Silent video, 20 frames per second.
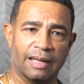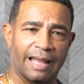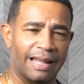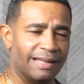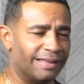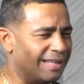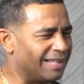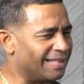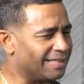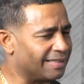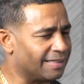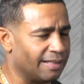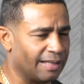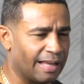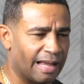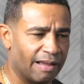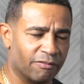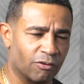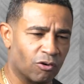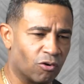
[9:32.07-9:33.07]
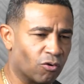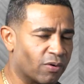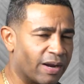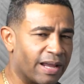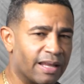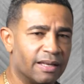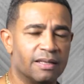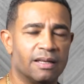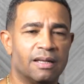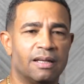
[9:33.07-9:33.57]
And they still have
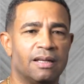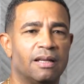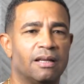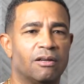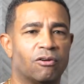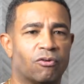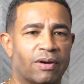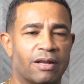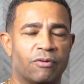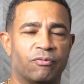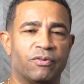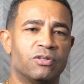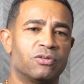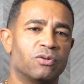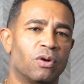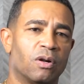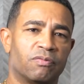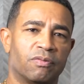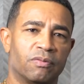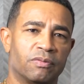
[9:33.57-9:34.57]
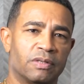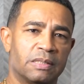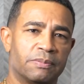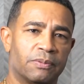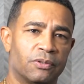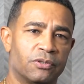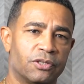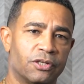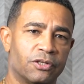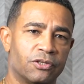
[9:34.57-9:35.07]
great result from this
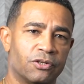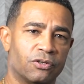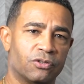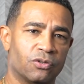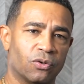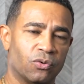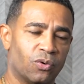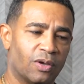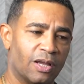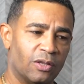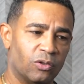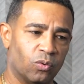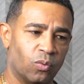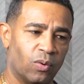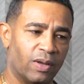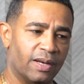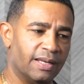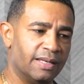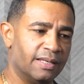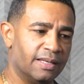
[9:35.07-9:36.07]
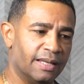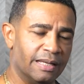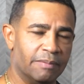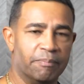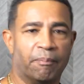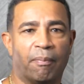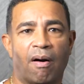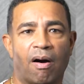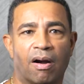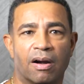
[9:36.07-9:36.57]
procedure. So you can do it in
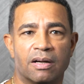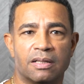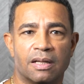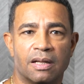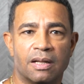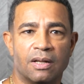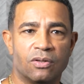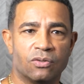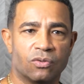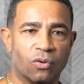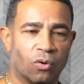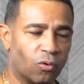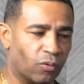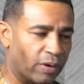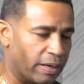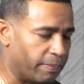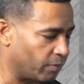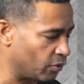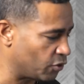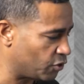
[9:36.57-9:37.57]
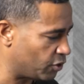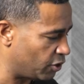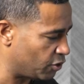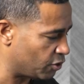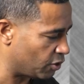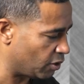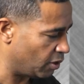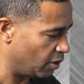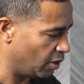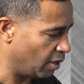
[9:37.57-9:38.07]
part. So great
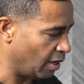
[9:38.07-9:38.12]
procedure.